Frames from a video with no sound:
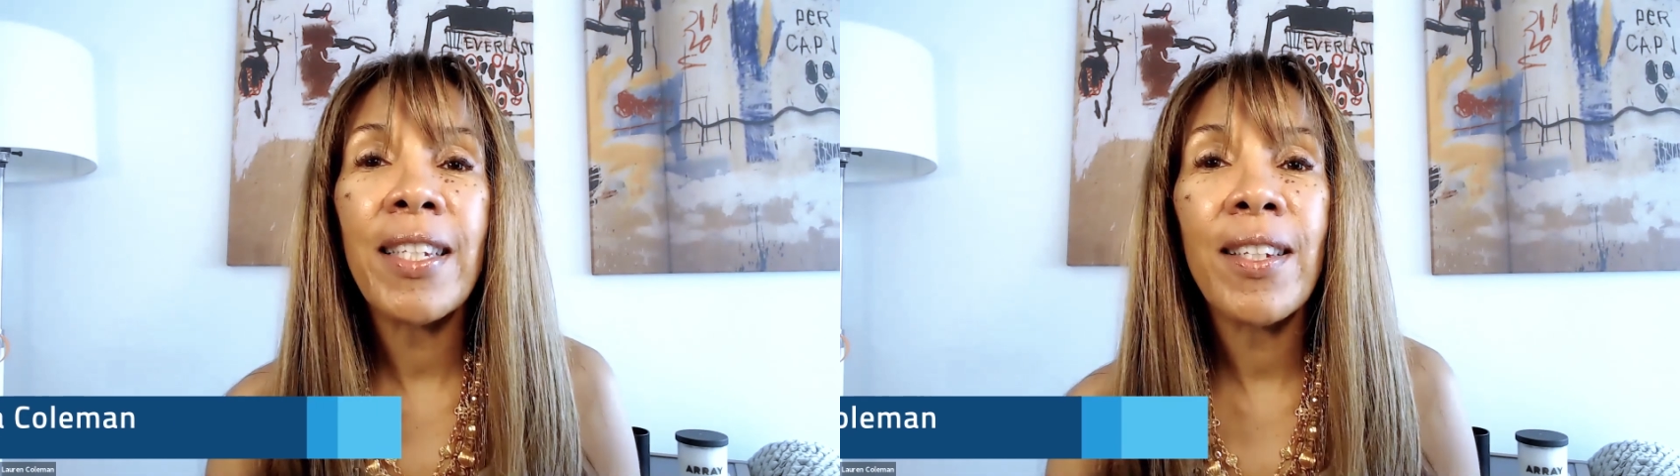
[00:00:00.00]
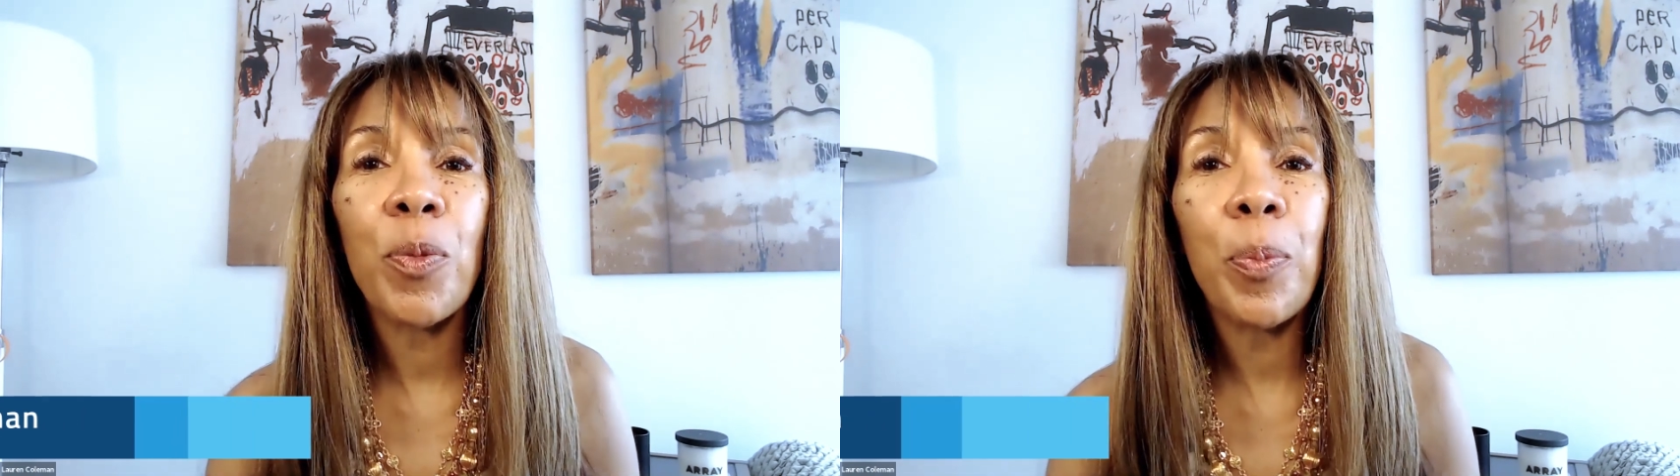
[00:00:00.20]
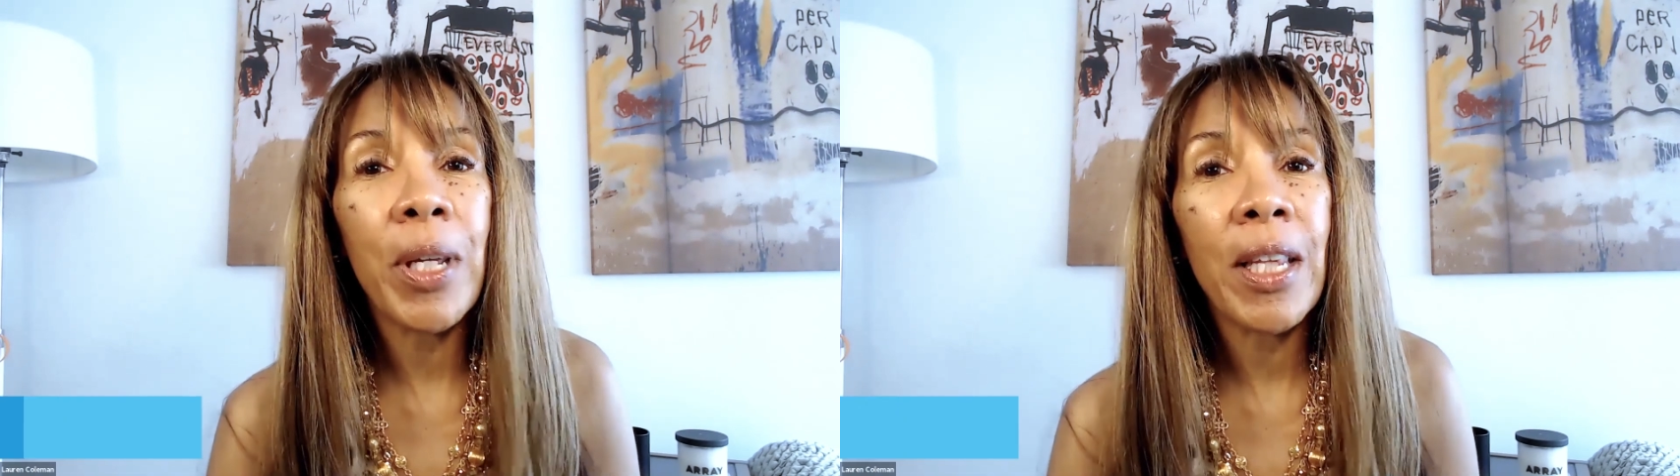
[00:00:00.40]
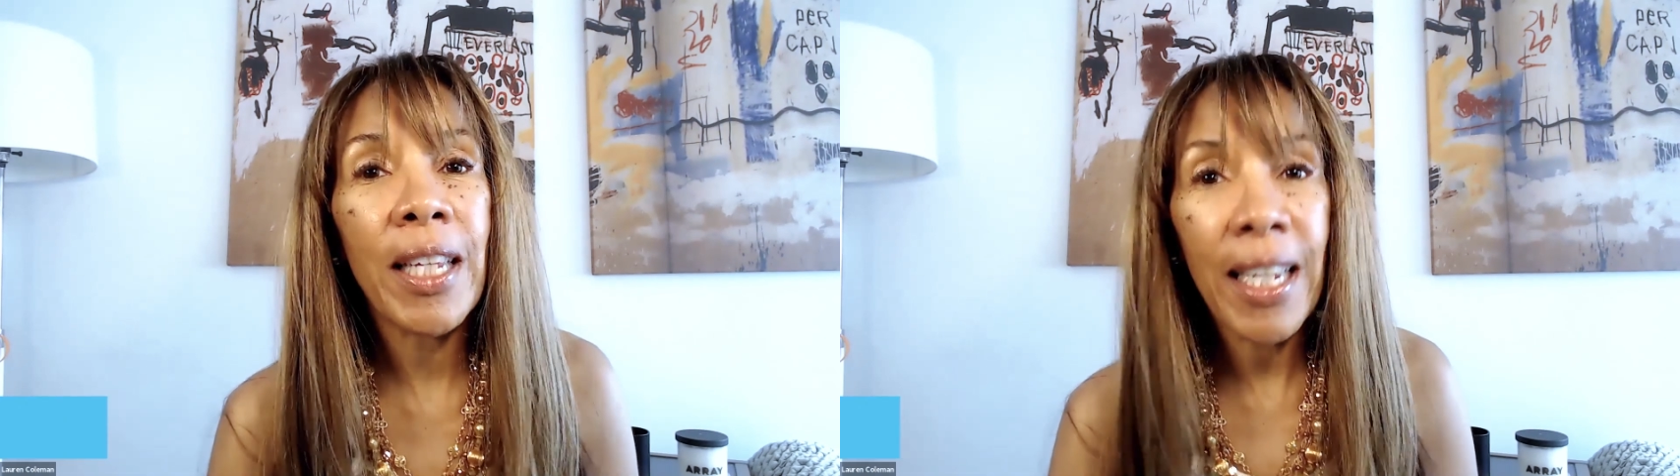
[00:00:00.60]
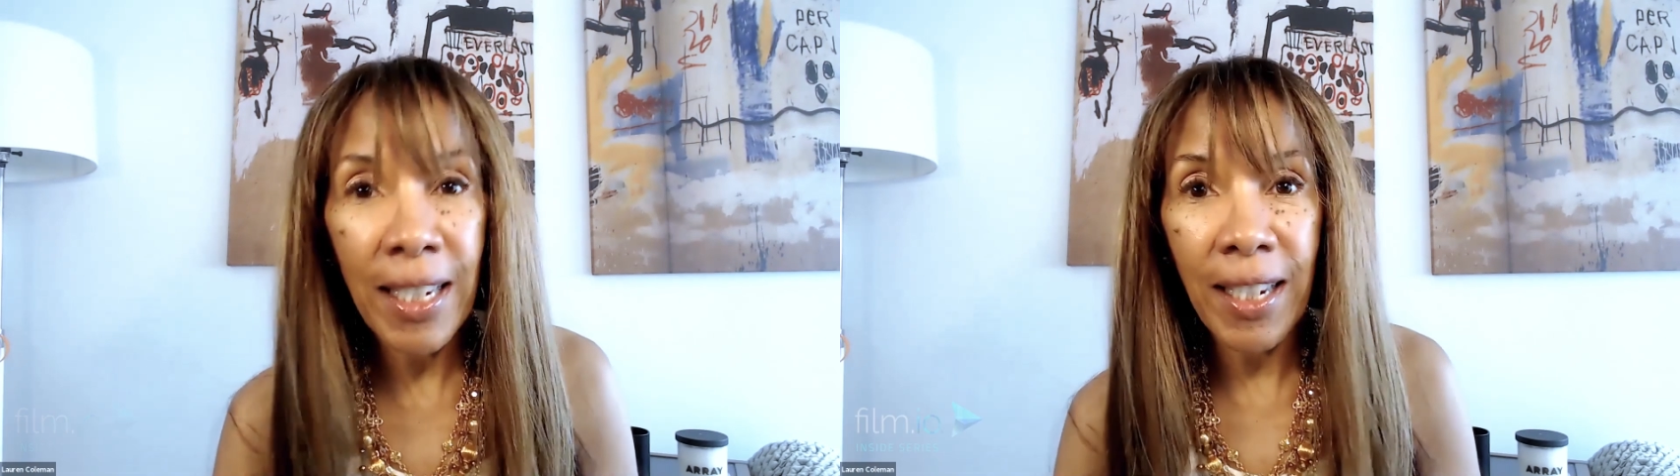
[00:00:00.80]
This has
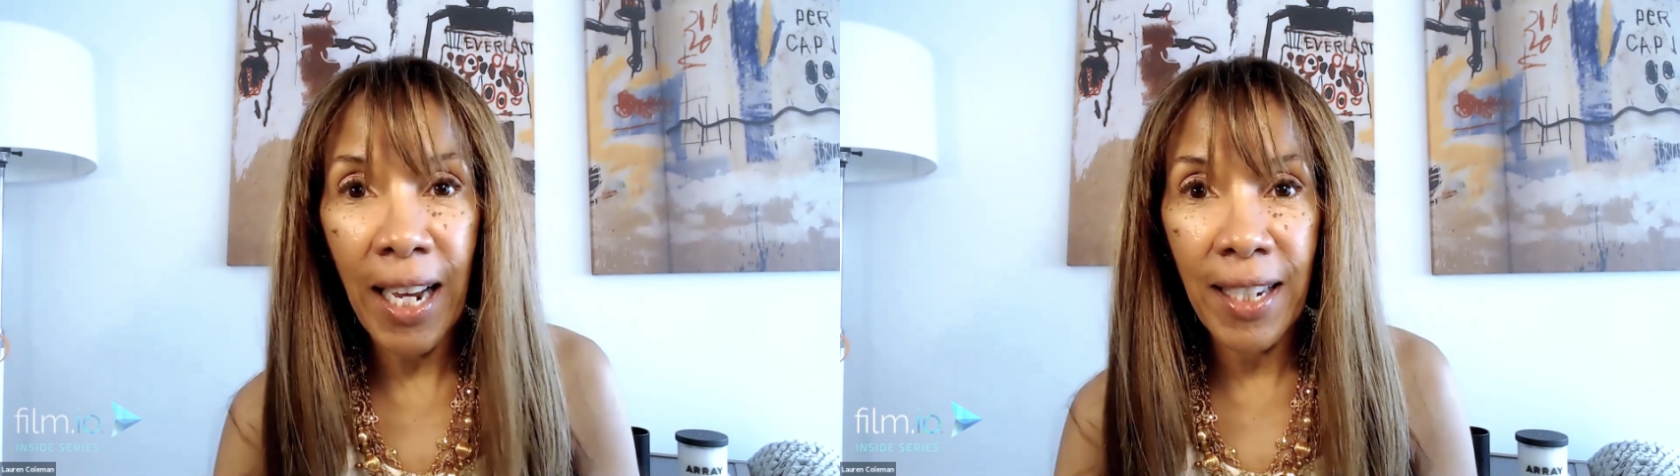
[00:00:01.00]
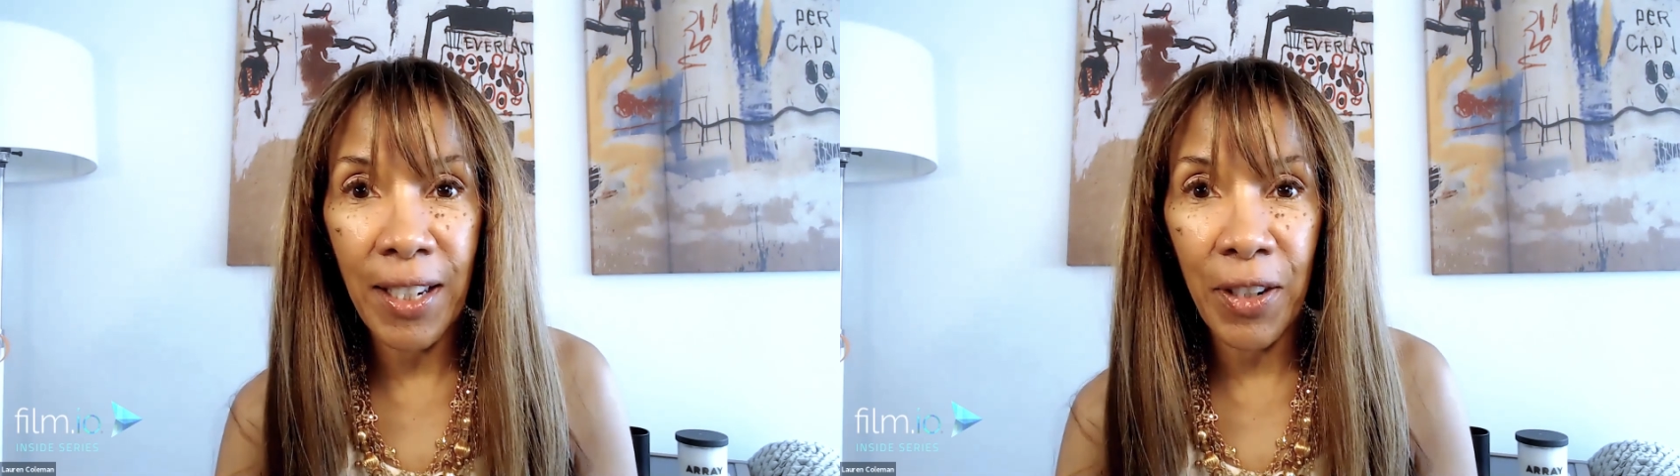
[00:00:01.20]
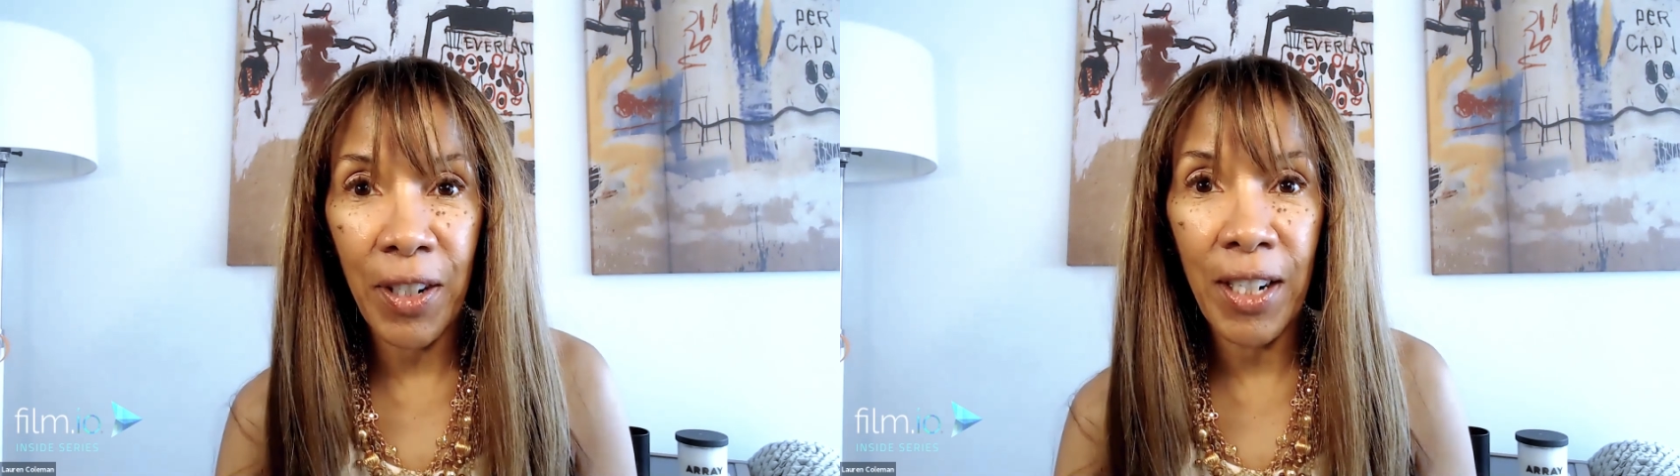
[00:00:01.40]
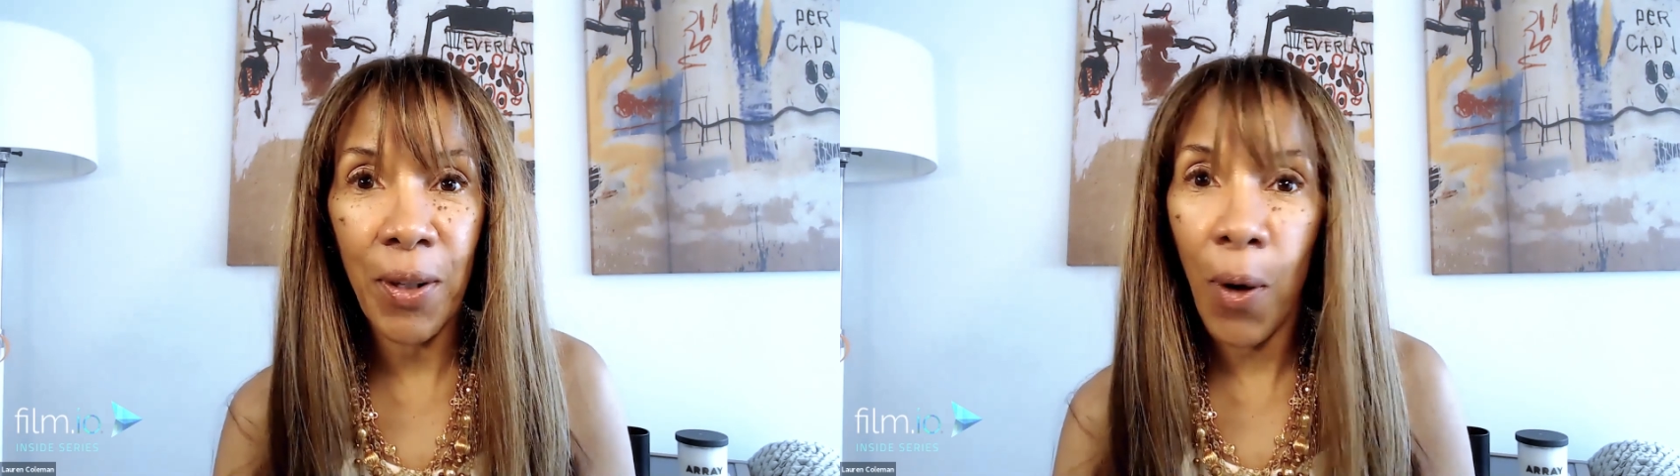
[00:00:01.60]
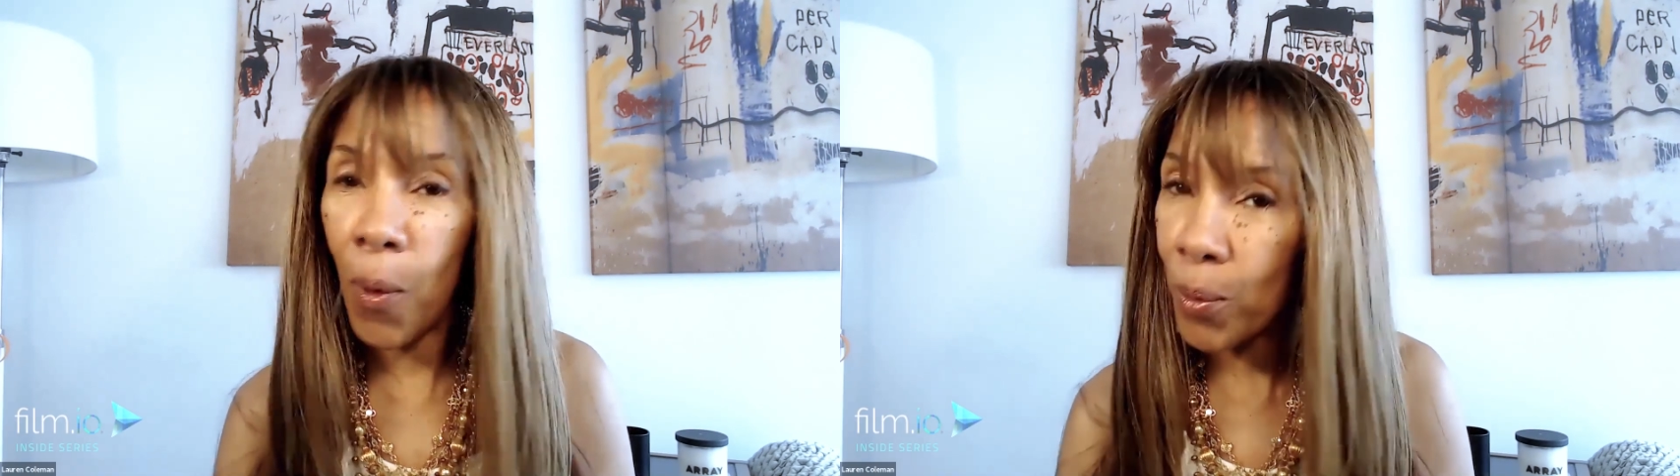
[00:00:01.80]
been the Inside Series,